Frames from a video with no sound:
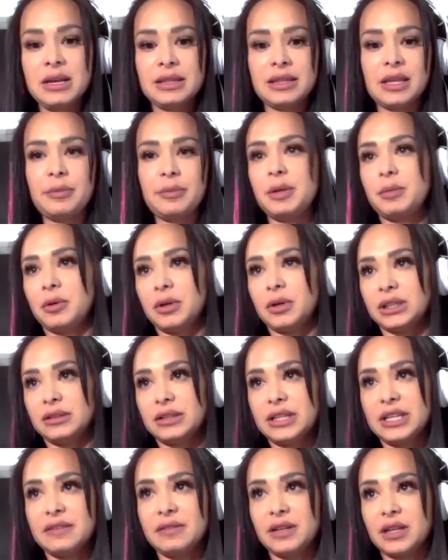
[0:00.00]
that people are going to
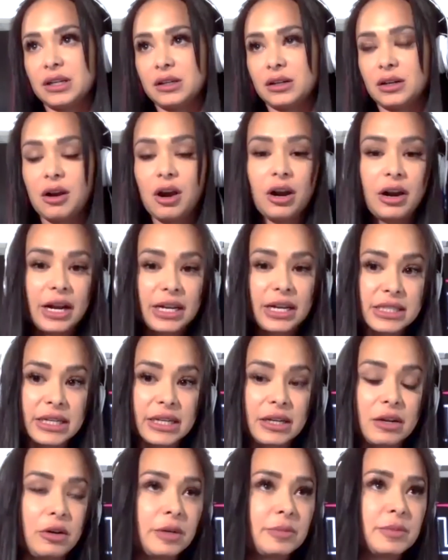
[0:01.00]
leave and get in a car accident,
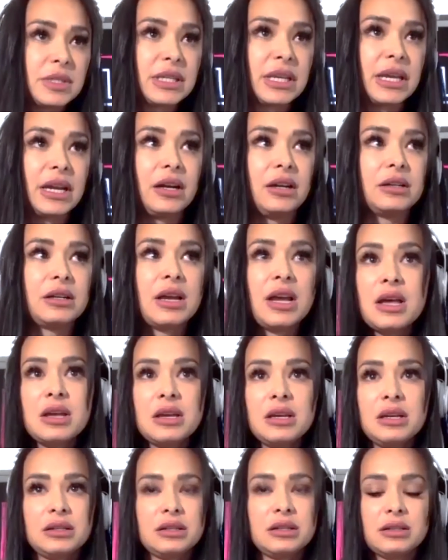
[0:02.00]
or I'm scared,
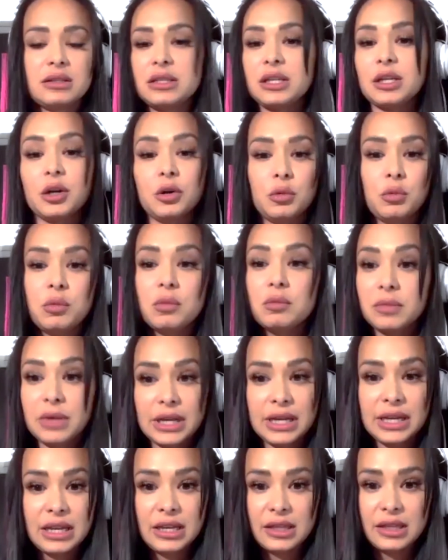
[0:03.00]
you know,
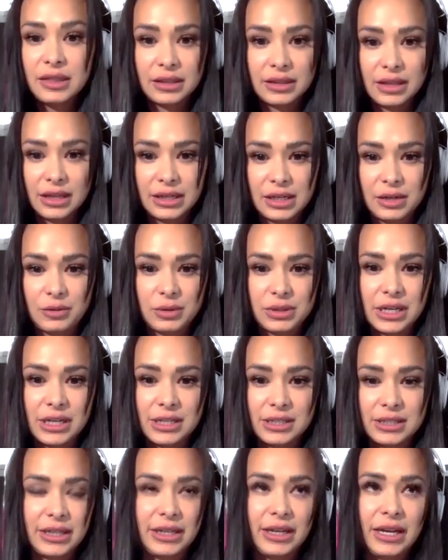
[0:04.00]
anything that anyone does.
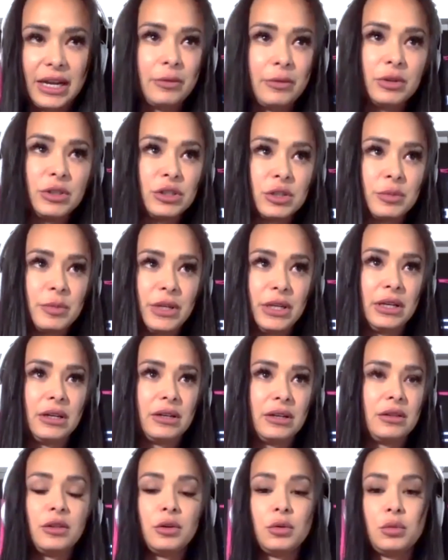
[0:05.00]
Like I would just be
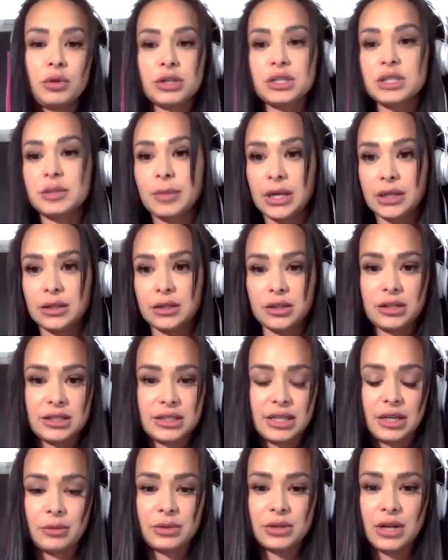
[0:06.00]
the worst mother because I
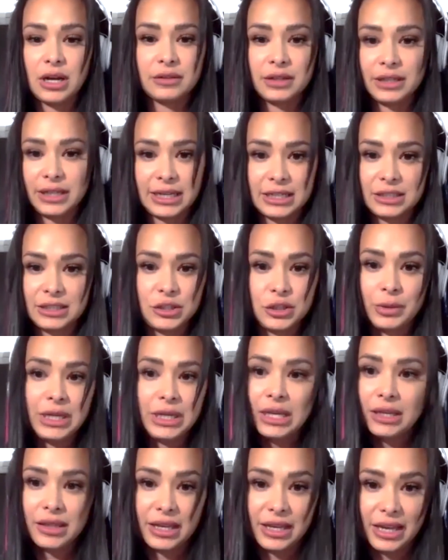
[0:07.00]
would not let kids do
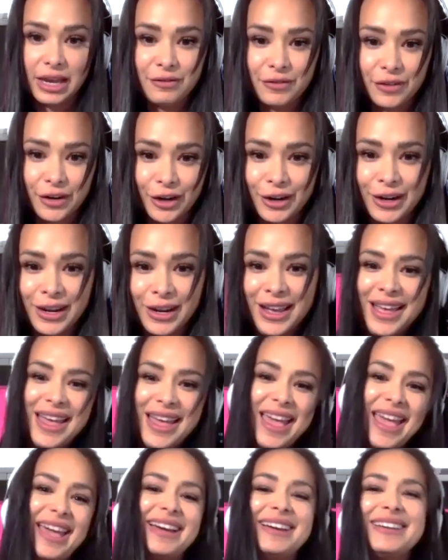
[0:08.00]
anything ever.
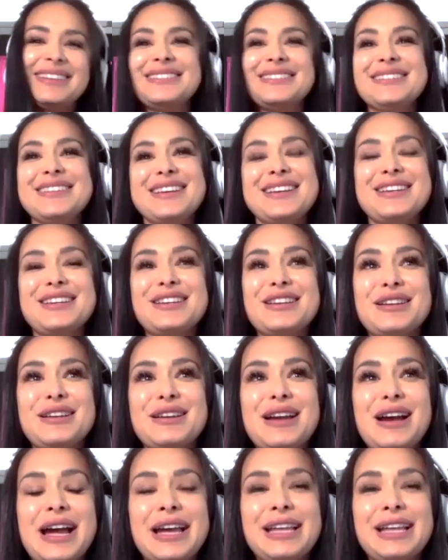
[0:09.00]
And
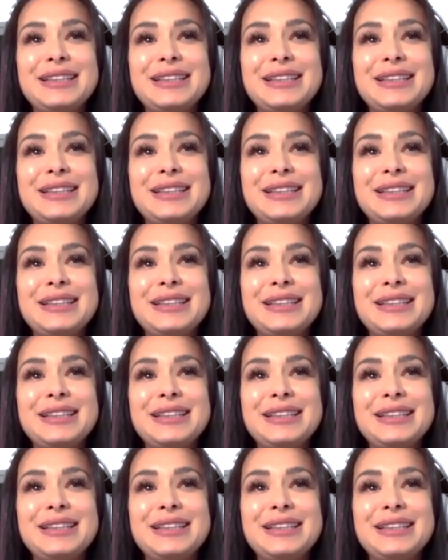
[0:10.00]
I